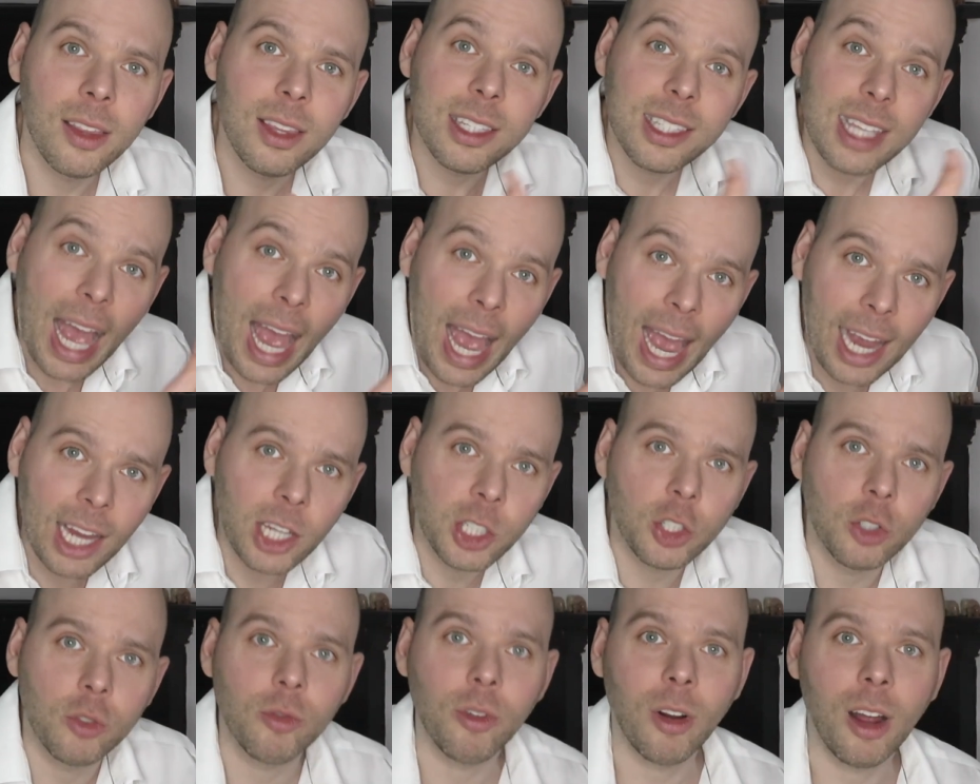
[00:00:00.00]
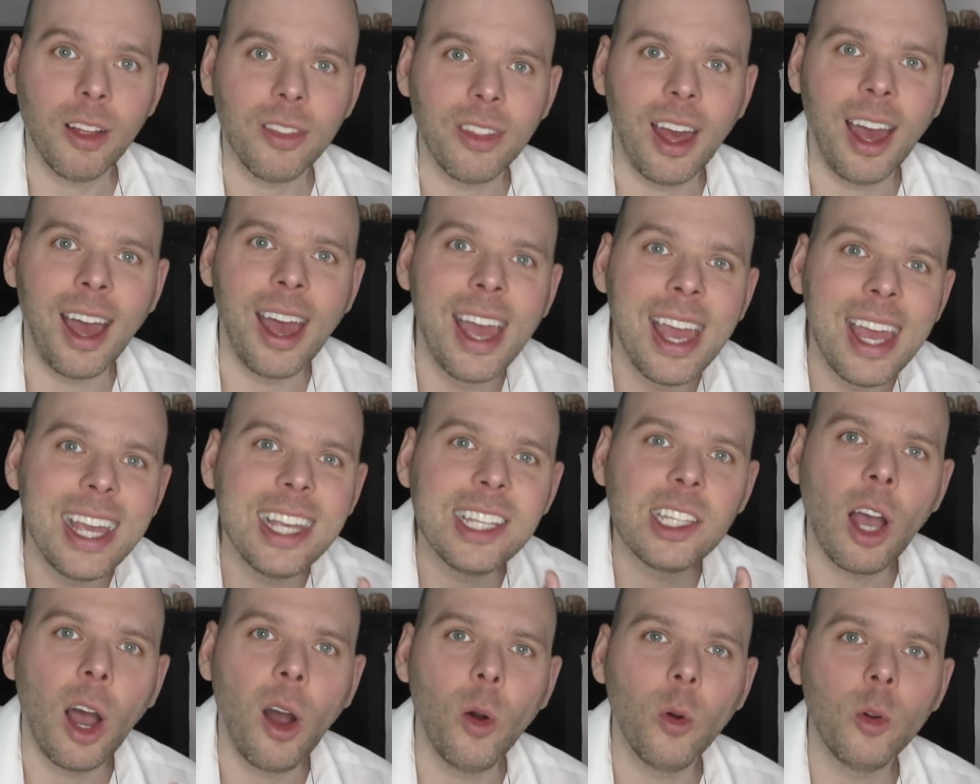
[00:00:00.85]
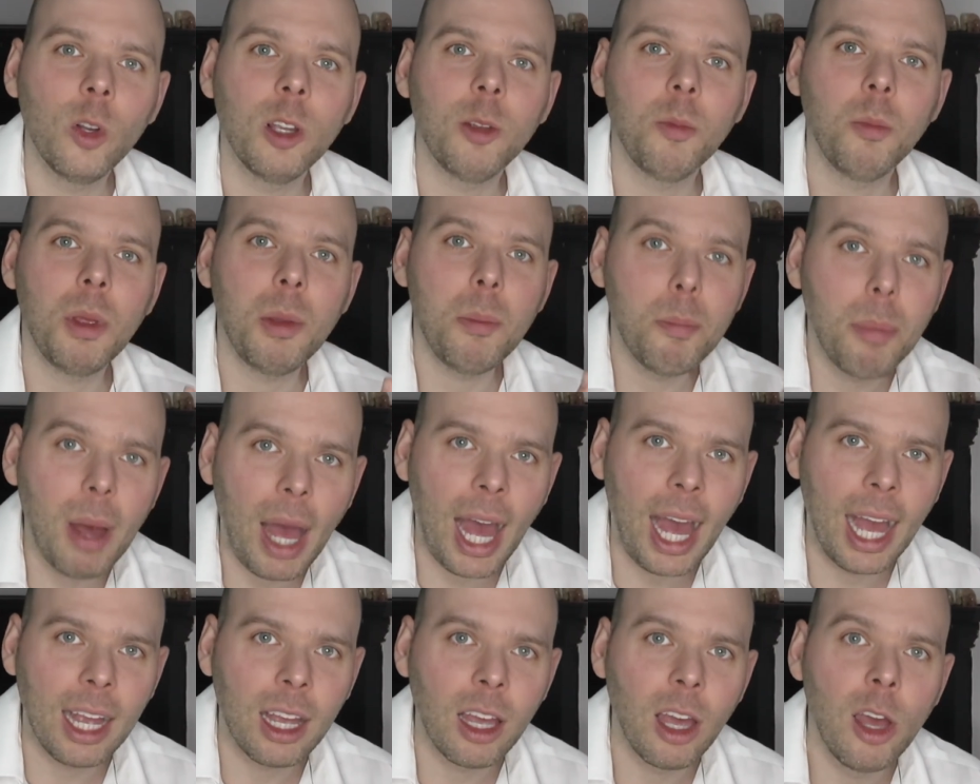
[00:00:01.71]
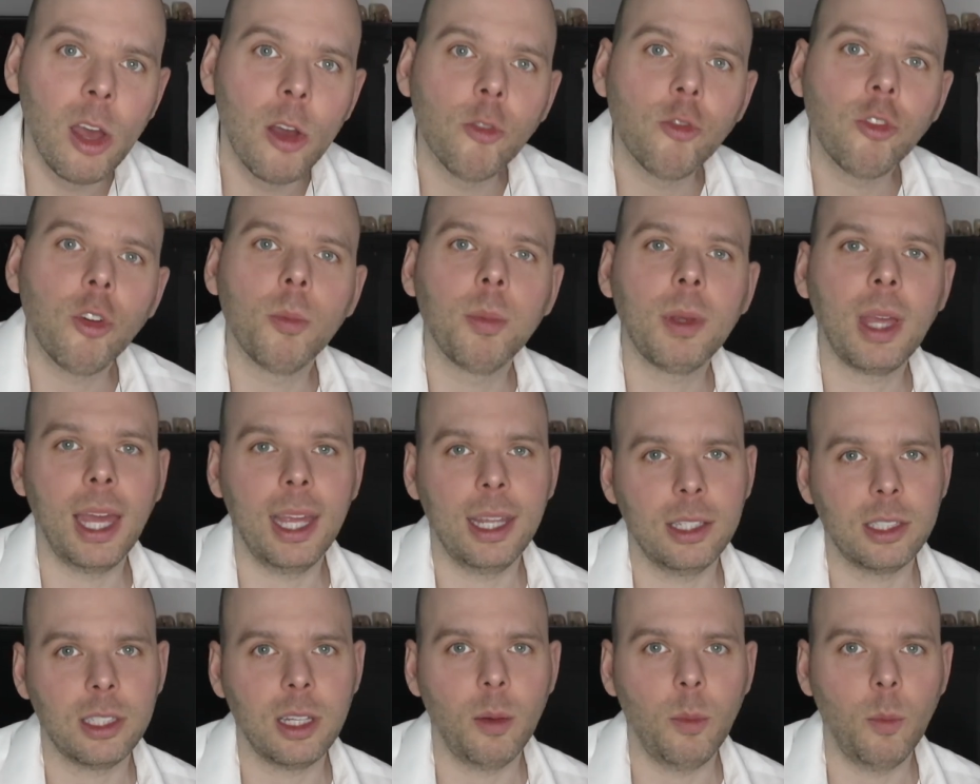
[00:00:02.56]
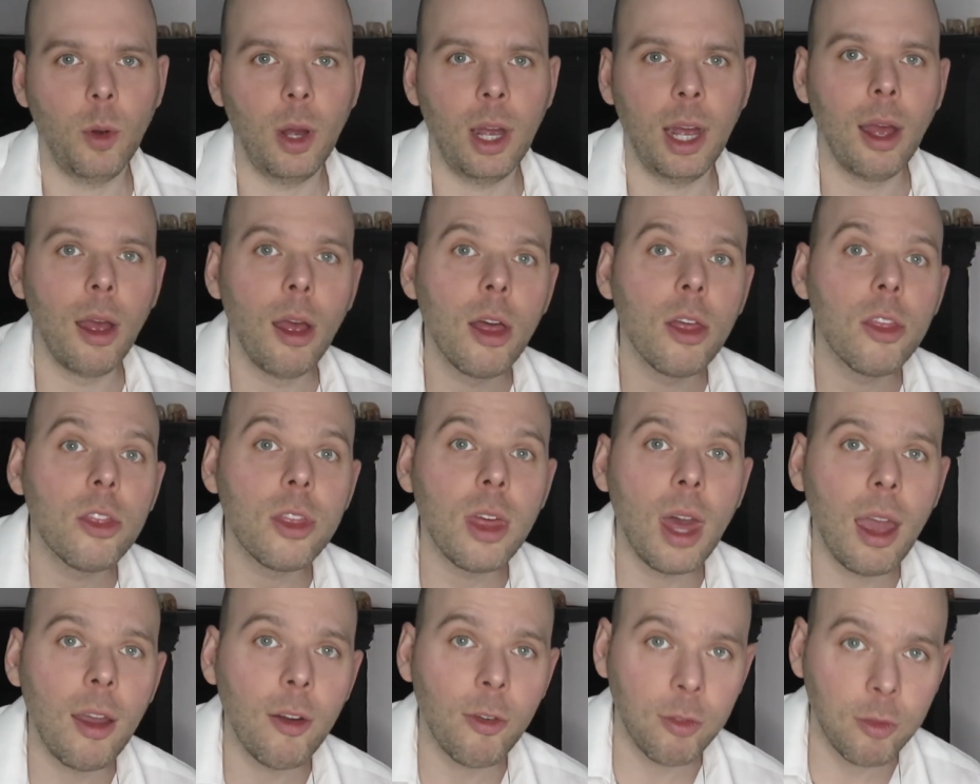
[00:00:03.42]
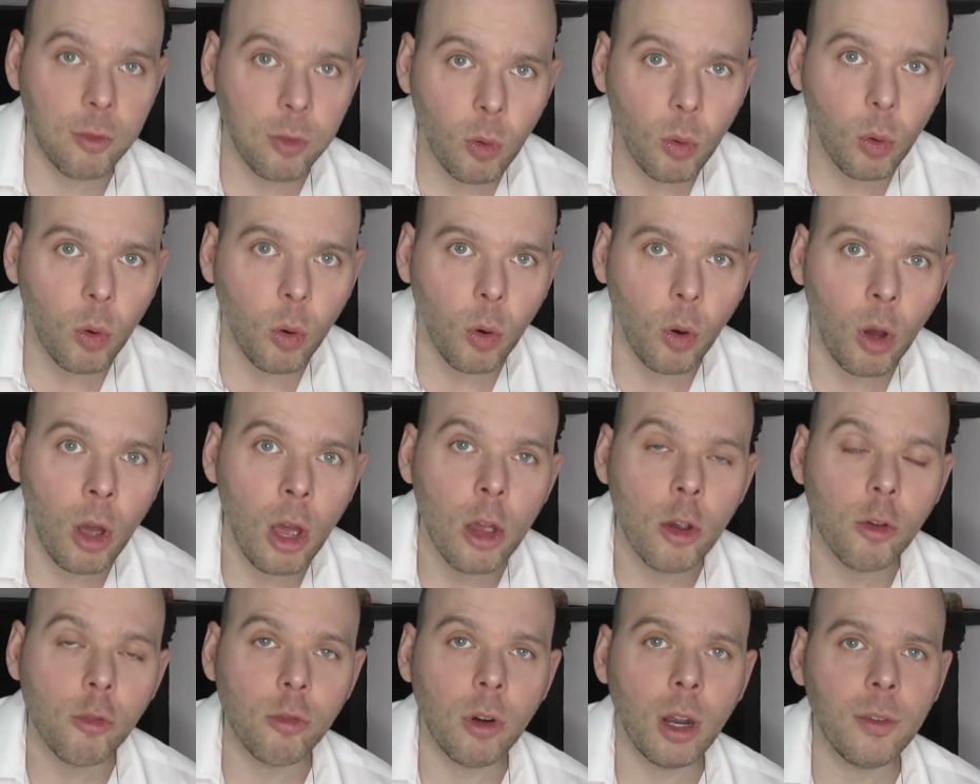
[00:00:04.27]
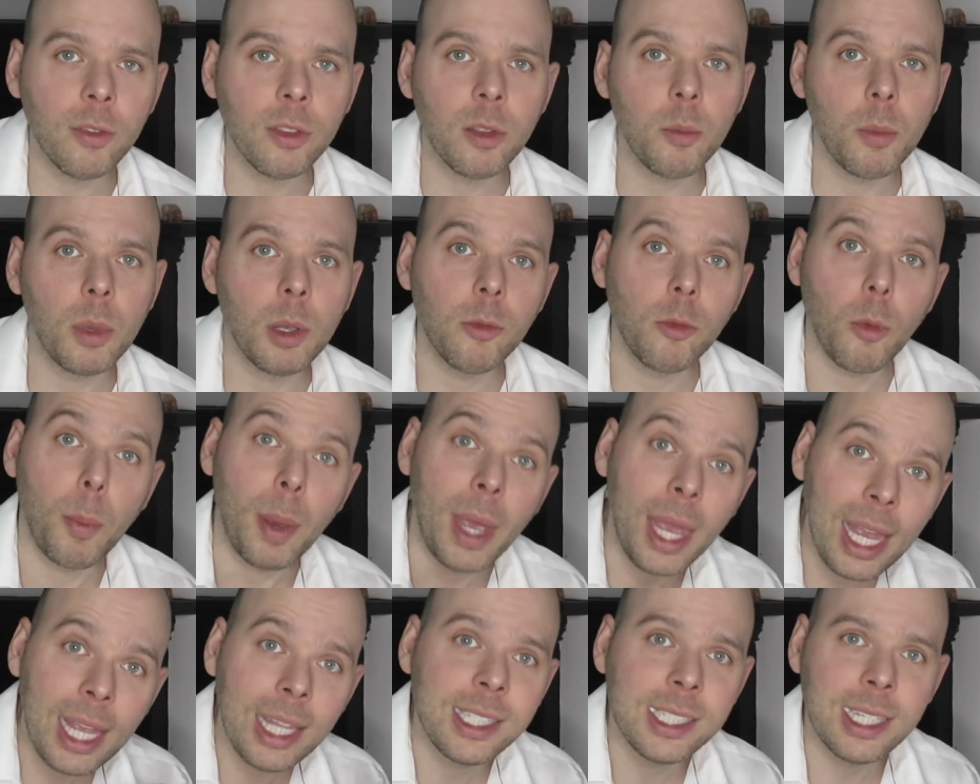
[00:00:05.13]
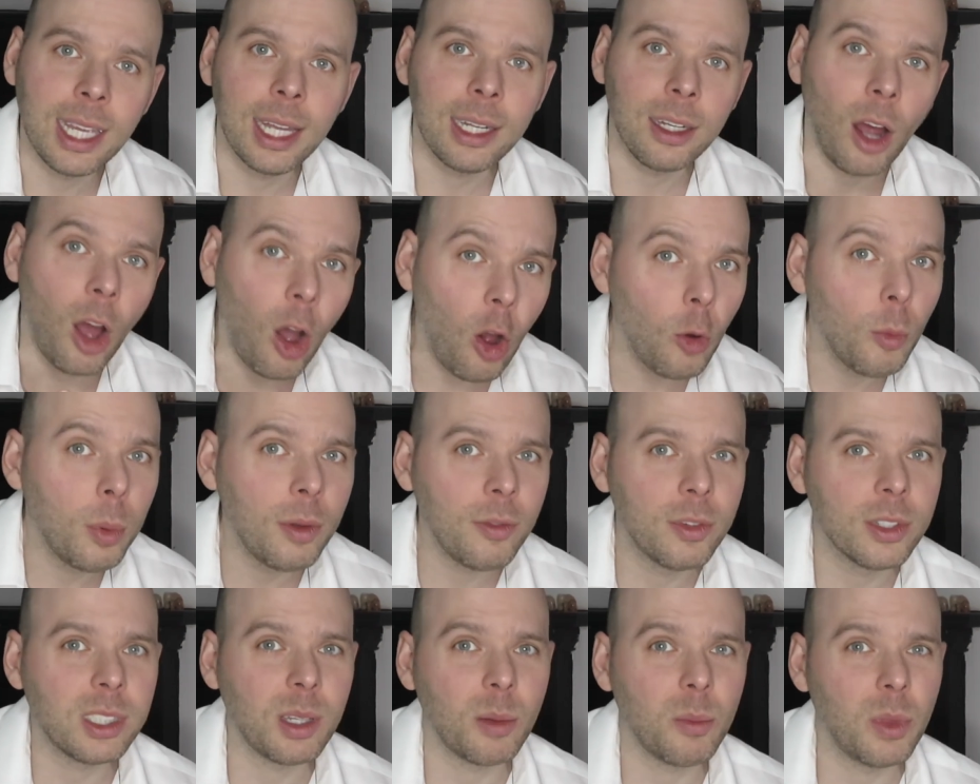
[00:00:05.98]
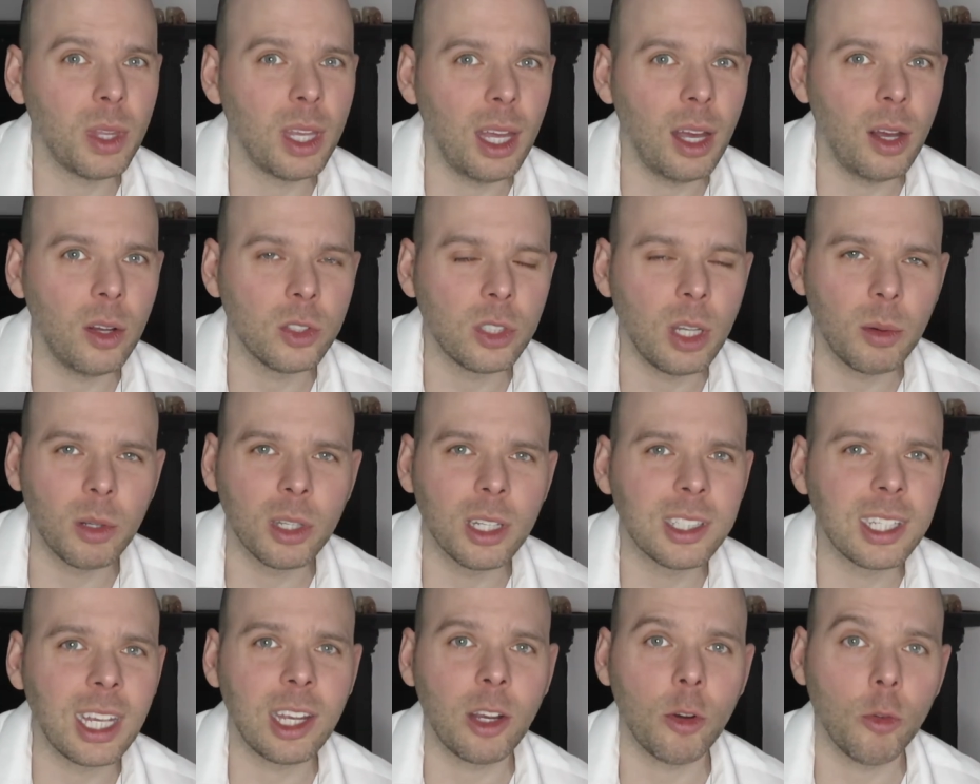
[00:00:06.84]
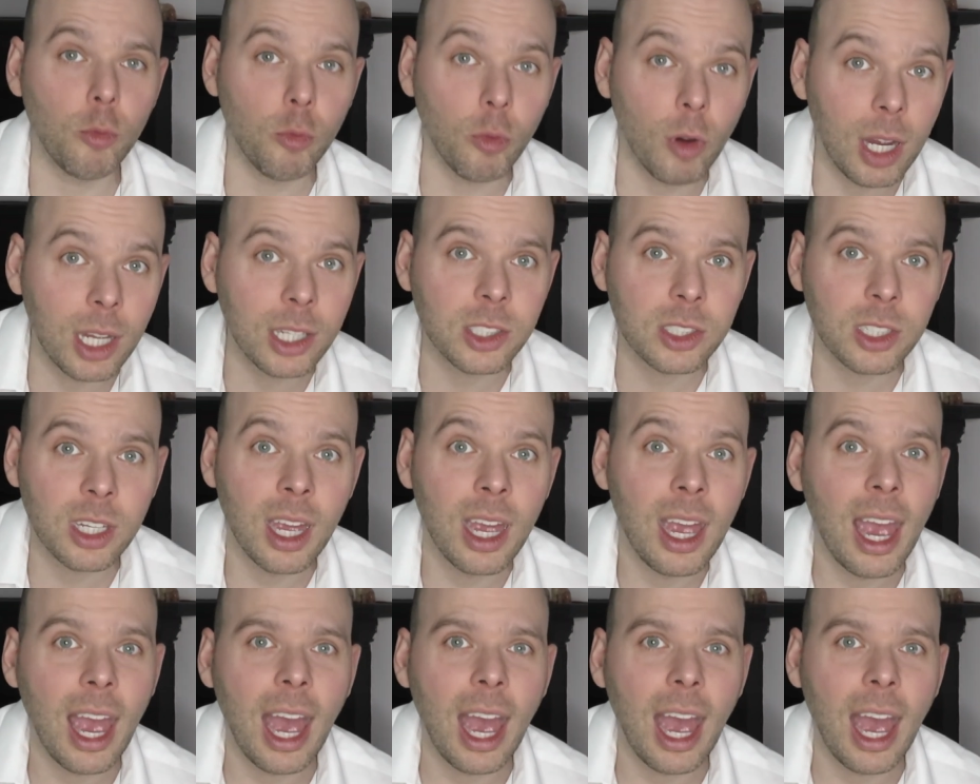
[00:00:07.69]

This action rather is holding me back from getting somewhere. Therefore, rather than me repeat it and hoping for something else, I'm going to take a risk.